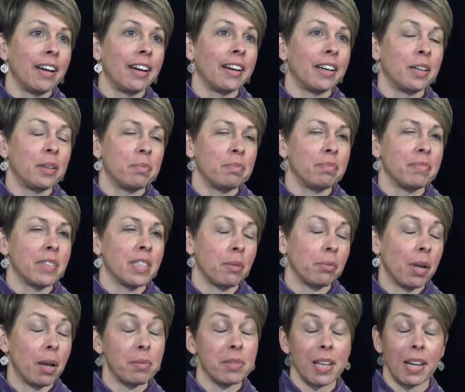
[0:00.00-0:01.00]
um,
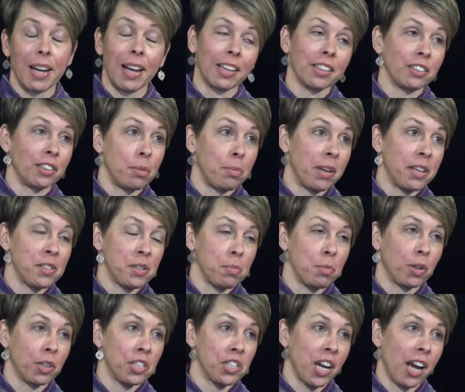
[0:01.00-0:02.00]
sometimes that actually makes it
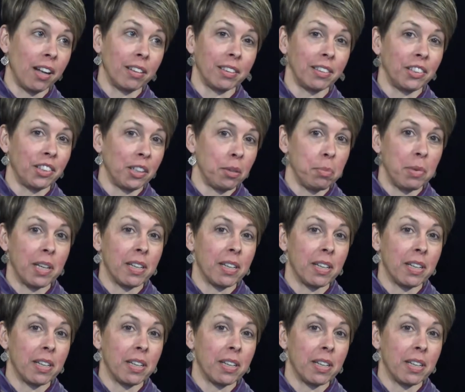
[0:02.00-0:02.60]
more challenging